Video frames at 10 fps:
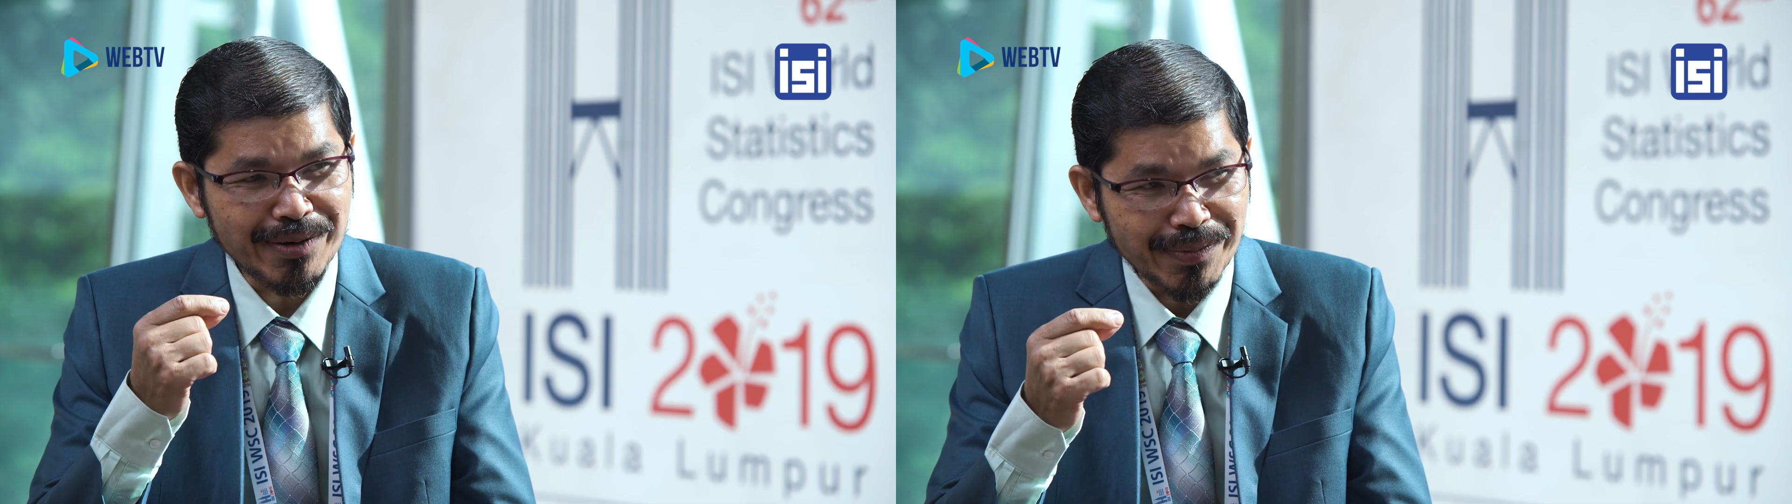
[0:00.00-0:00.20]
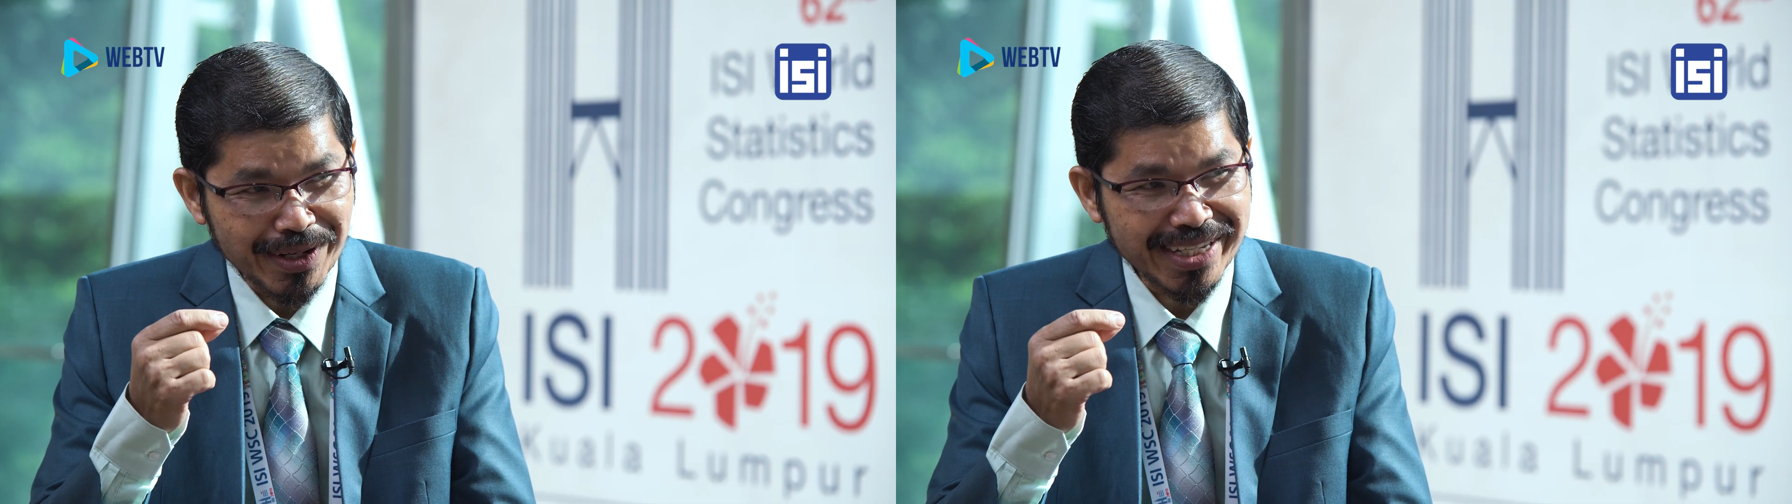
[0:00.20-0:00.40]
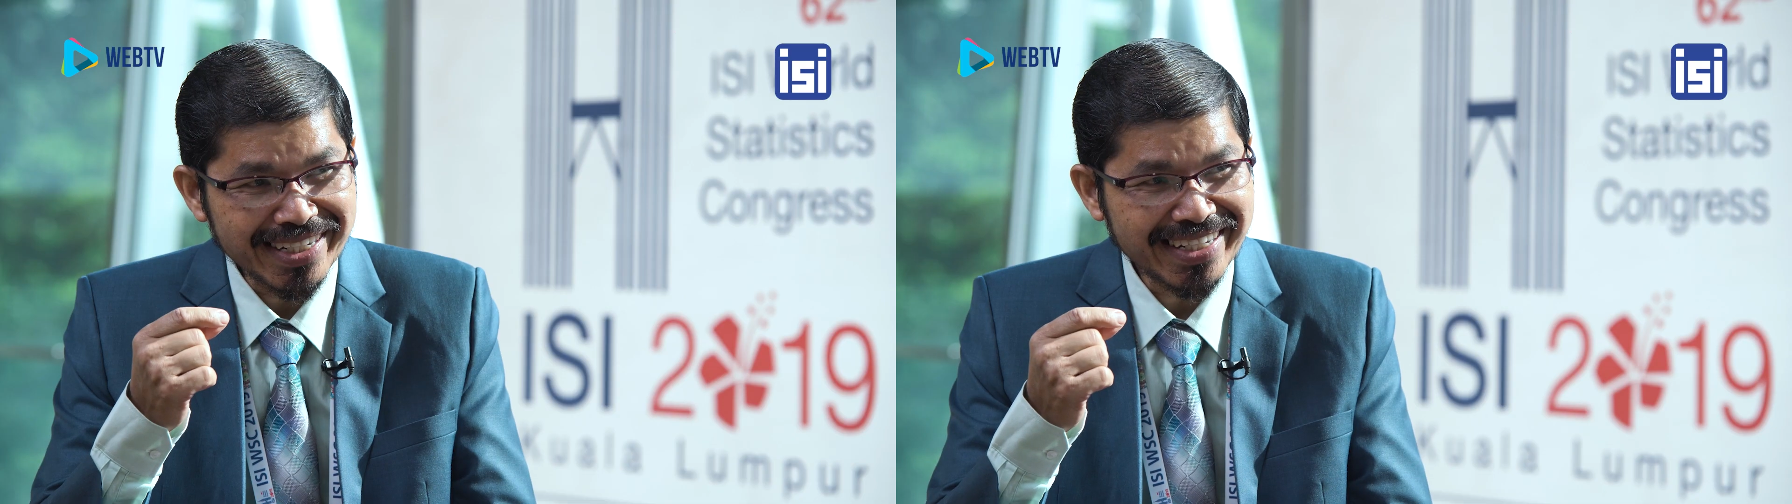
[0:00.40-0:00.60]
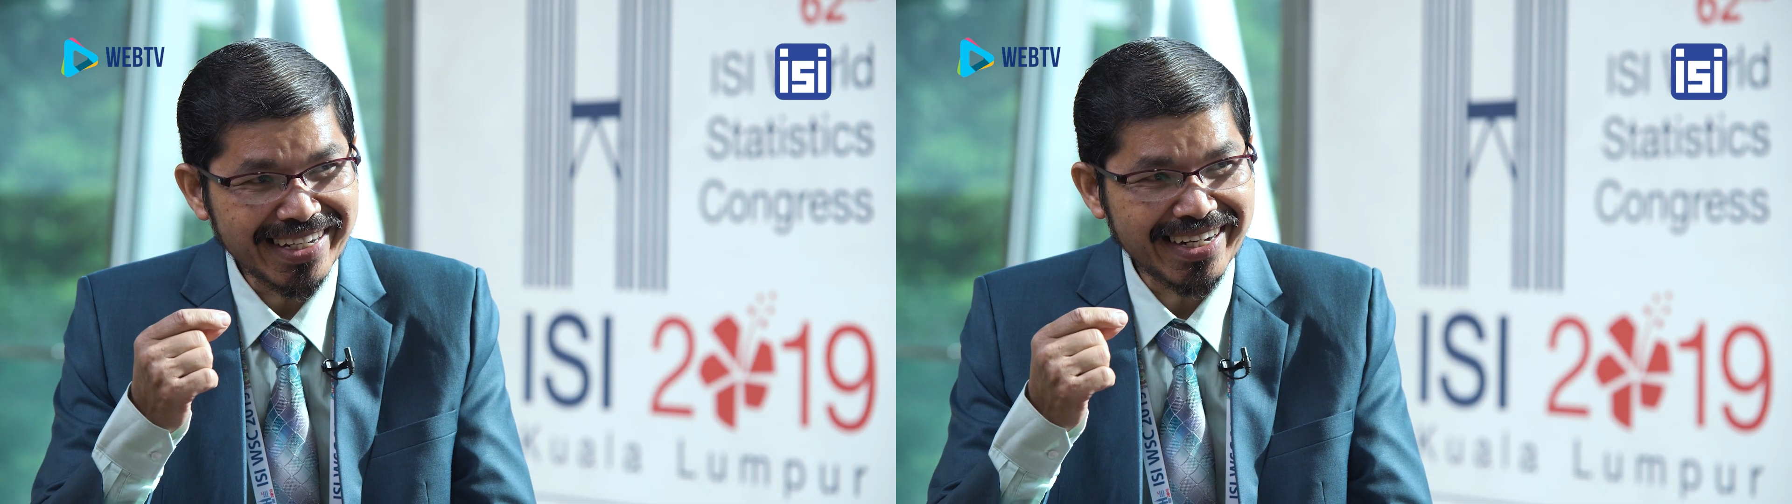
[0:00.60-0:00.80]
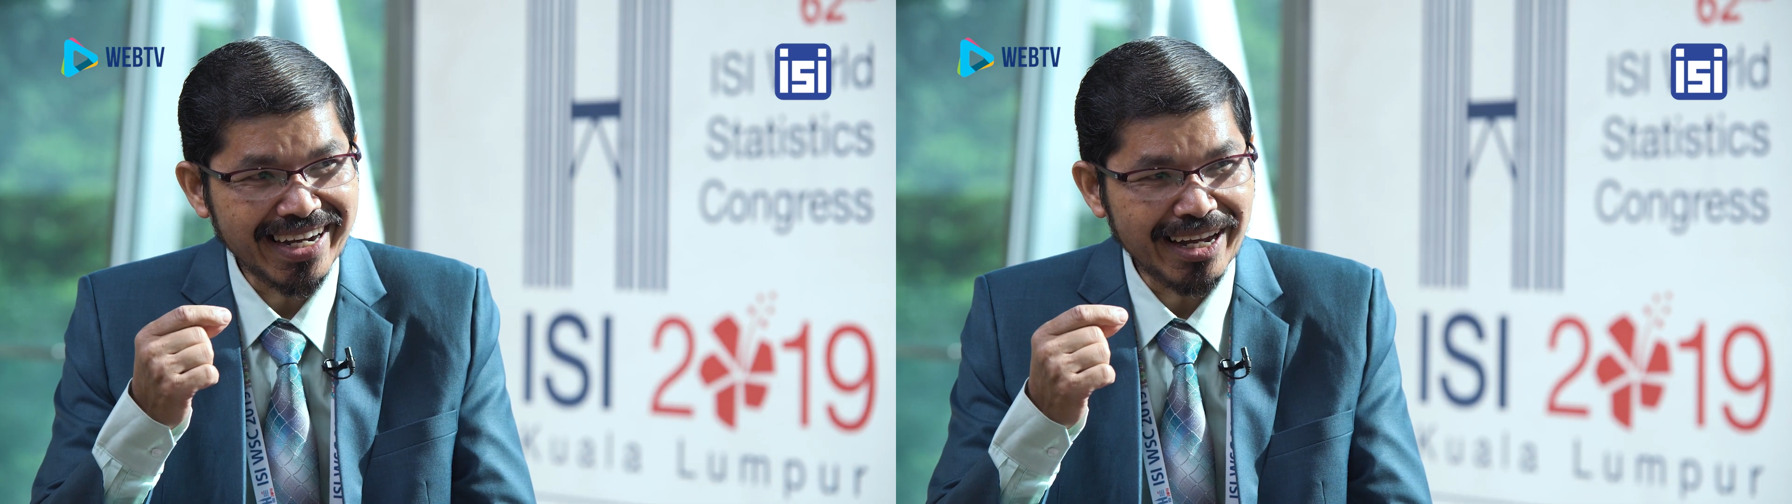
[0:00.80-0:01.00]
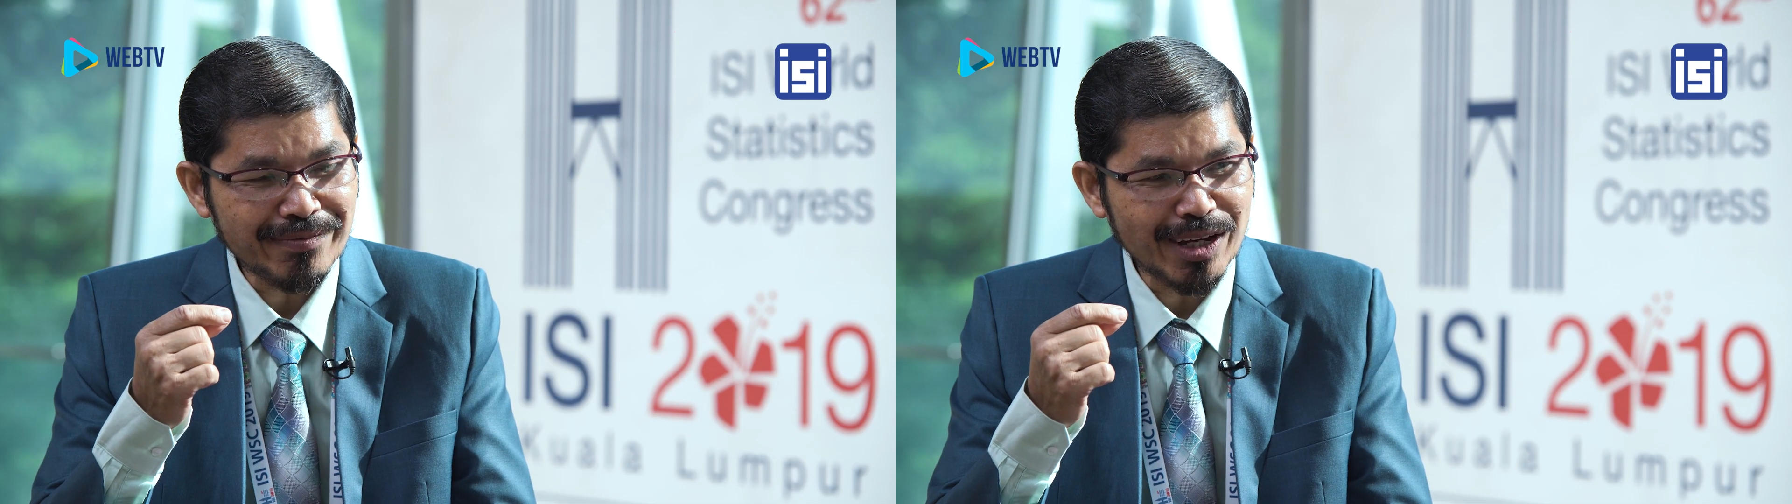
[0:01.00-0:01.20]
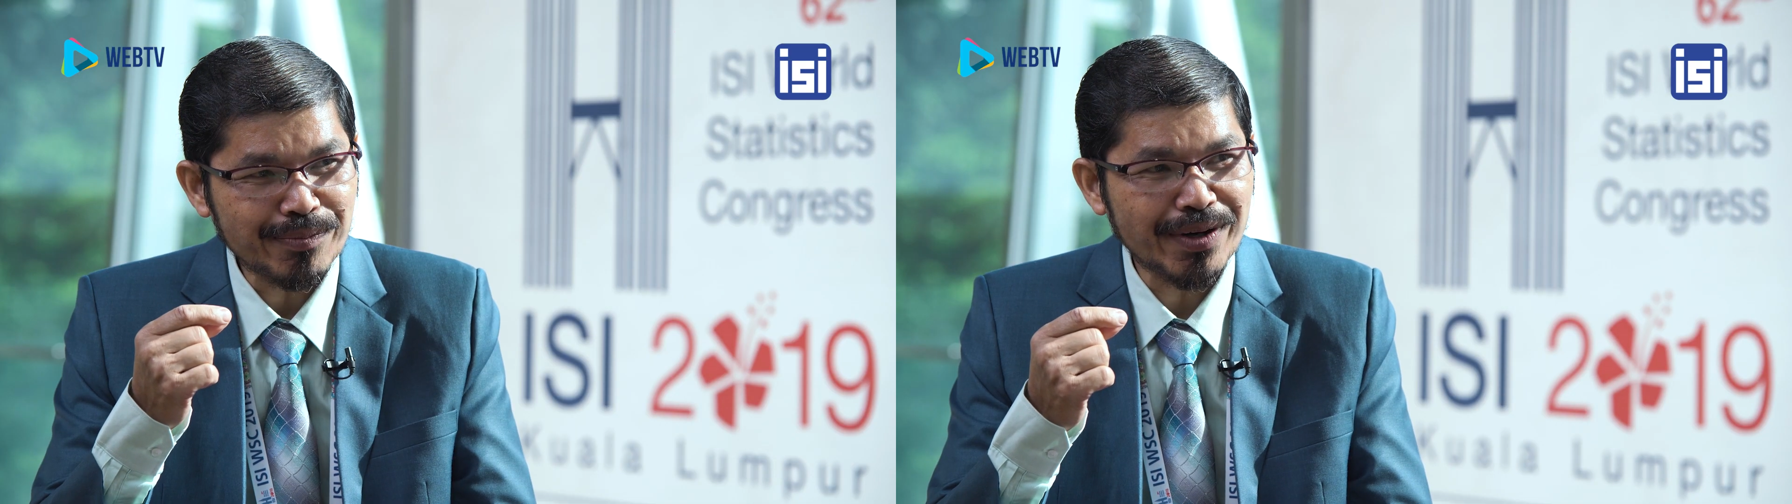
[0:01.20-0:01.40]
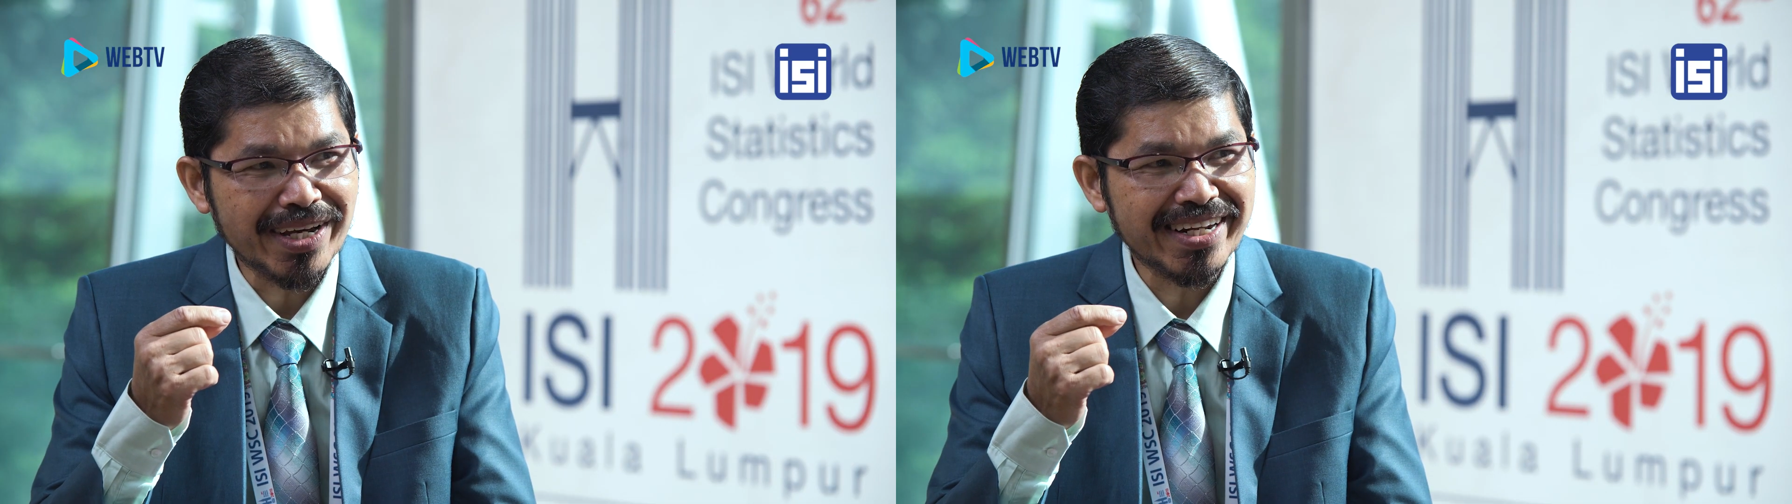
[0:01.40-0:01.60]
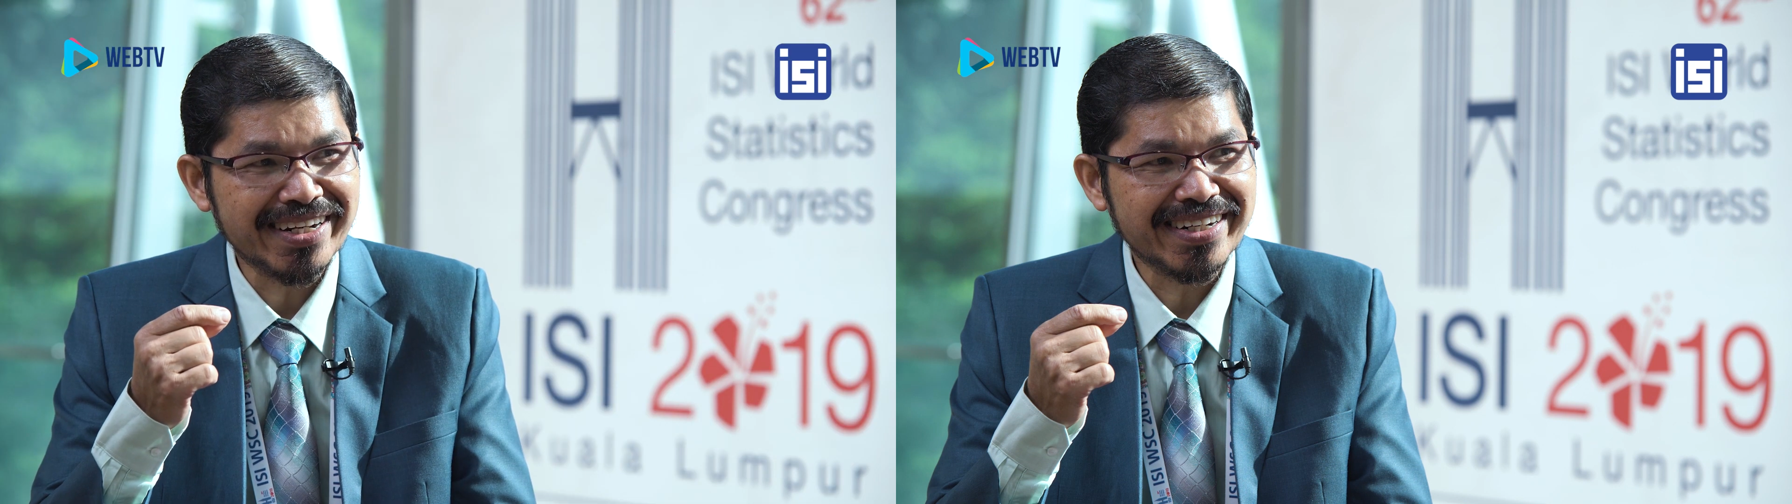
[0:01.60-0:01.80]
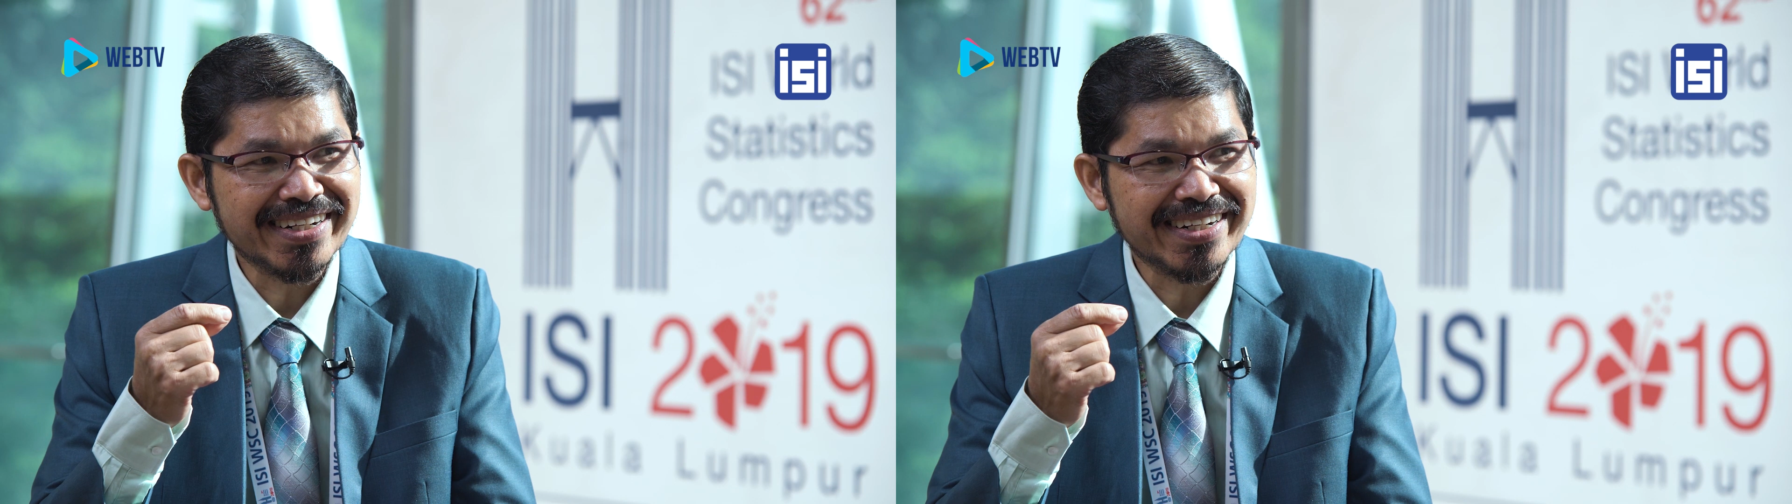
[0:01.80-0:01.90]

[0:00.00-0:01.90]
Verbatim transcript: every morning uh, I make a point